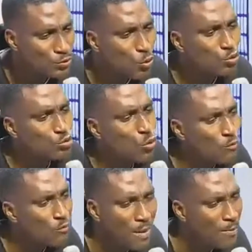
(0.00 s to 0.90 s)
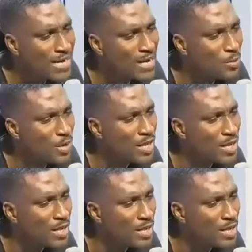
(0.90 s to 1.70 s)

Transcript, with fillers: to sow for Baba Deboye.